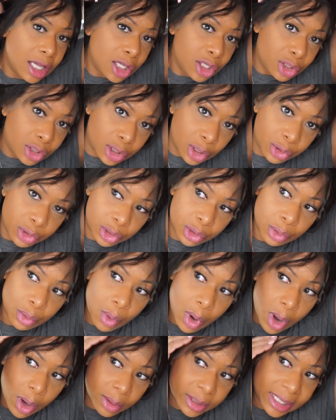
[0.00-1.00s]
so
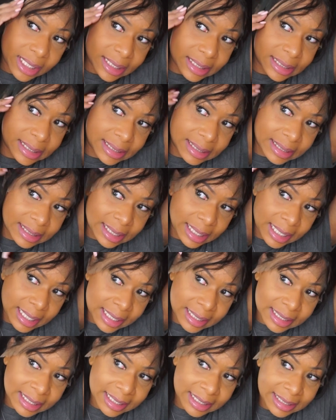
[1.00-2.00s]
you all can
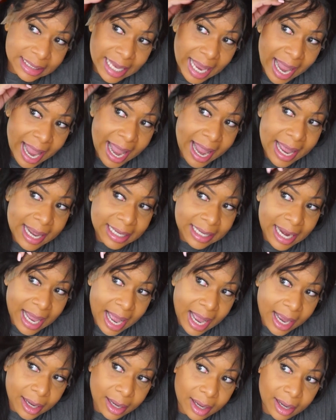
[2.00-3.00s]
see this
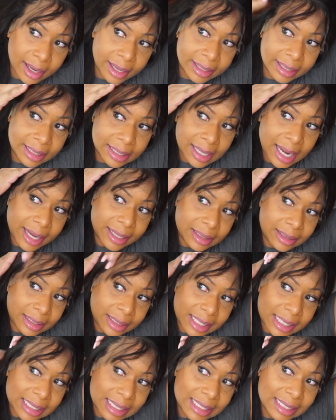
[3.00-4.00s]
hairline, honey. Like,
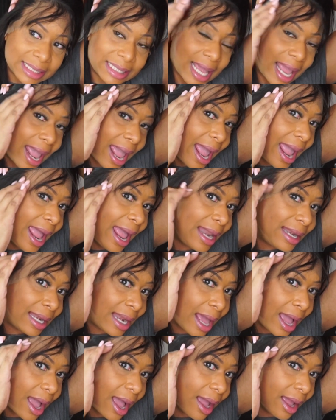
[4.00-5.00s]
look at this
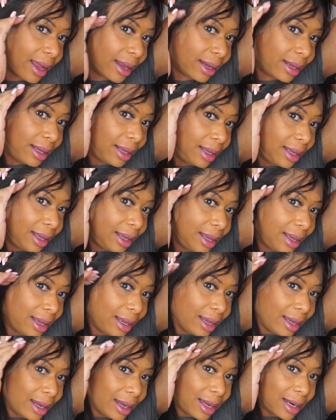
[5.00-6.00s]
hairline.
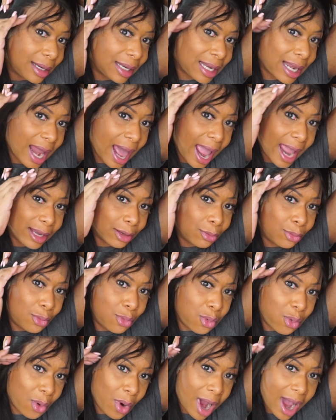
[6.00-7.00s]
Like,
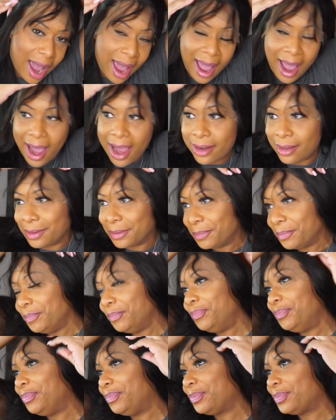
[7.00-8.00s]
what?
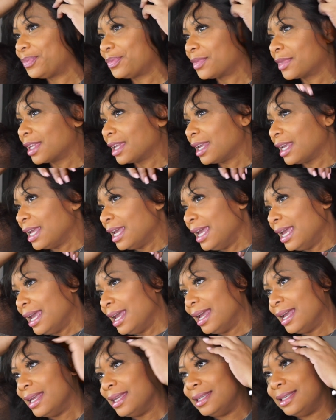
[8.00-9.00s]

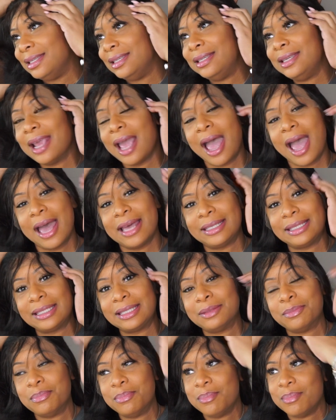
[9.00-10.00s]

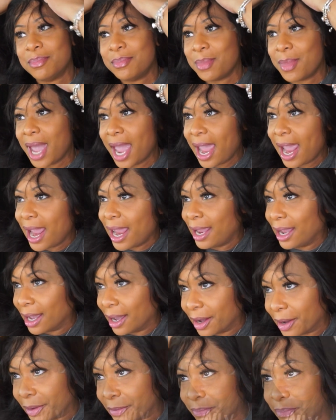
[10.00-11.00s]
Yes,
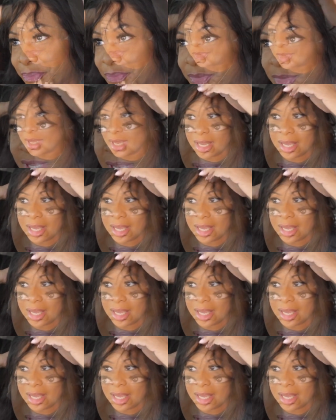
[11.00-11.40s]
ma'am.